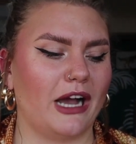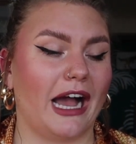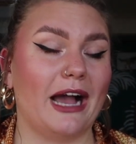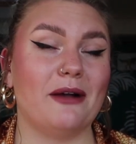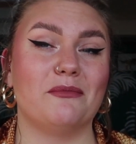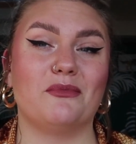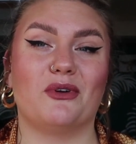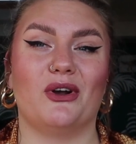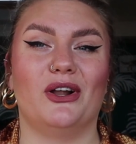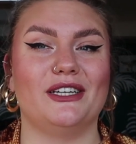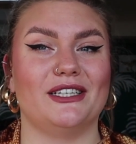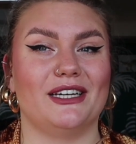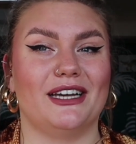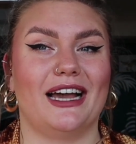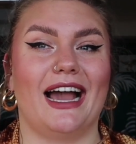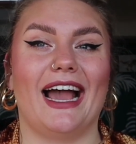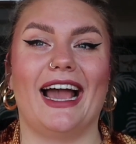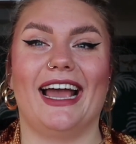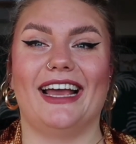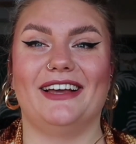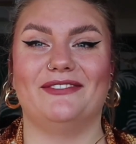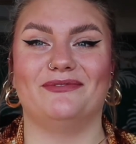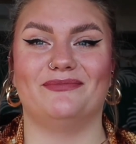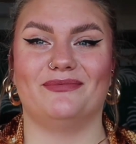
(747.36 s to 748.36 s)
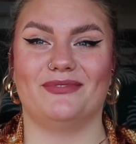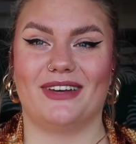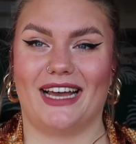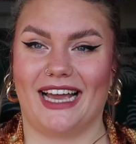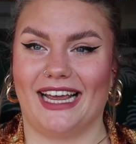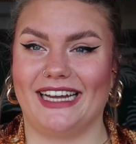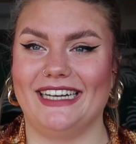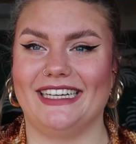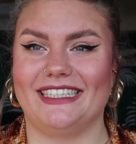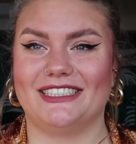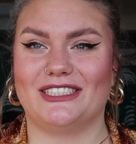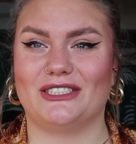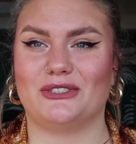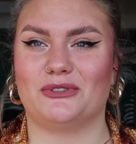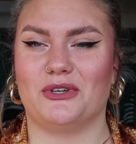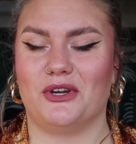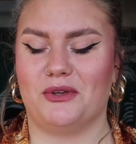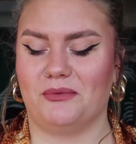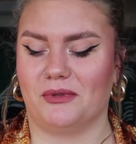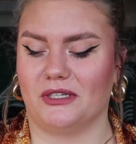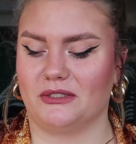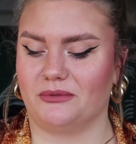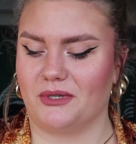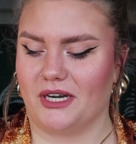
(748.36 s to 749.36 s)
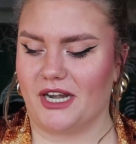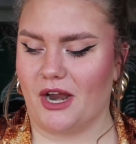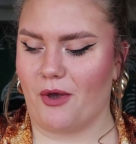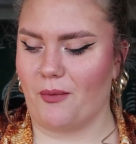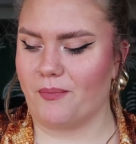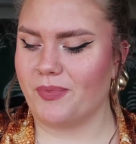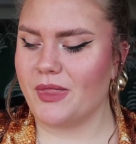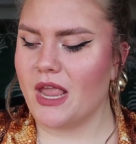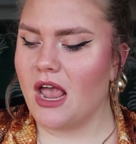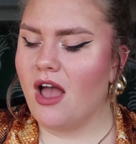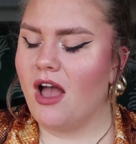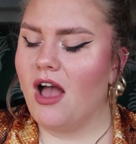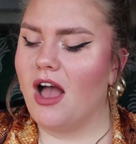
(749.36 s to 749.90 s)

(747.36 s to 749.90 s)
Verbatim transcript: I'm gonna I'm I need to screen this right now.